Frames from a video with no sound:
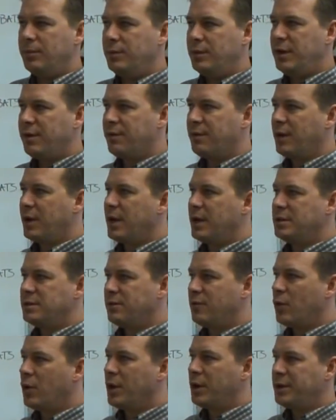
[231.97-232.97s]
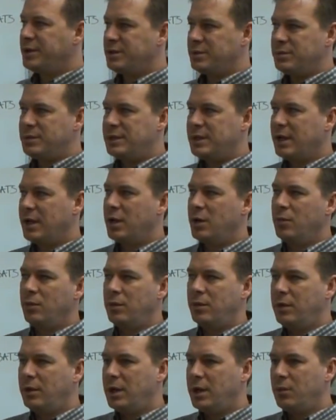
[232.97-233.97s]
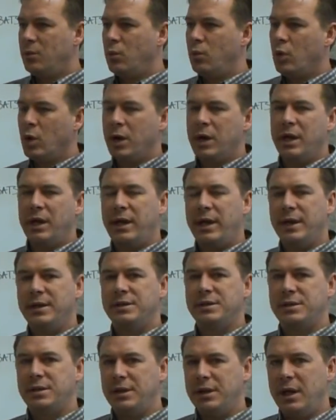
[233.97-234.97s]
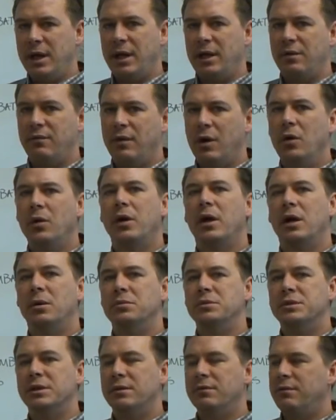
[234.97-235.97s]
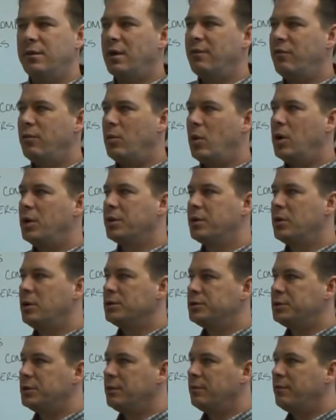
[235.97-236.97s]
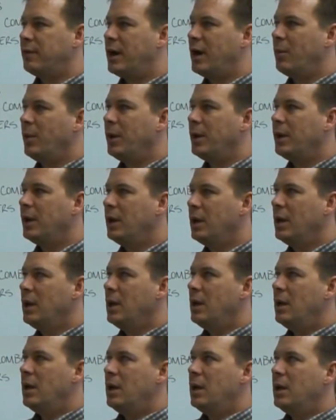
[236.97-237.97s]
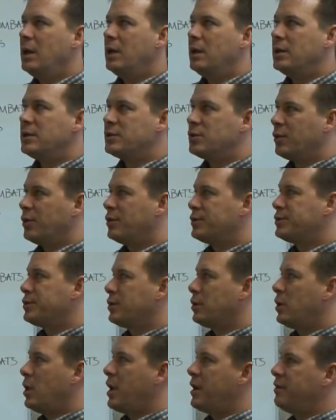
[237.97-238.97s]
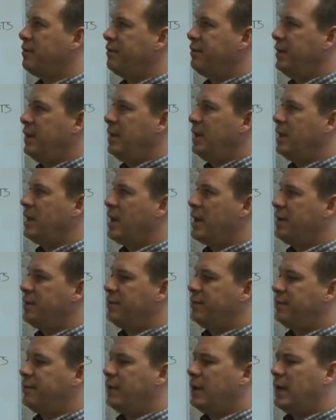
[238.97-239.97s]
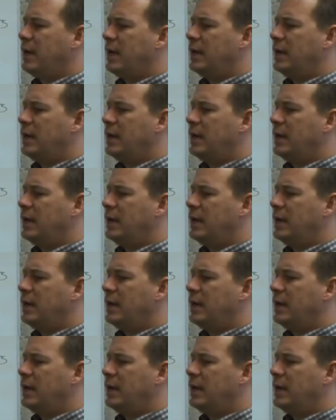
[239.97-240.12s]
different kinds of organisms that can work against the negative outcomes of a monoculture environment. So those are a lot of the kind of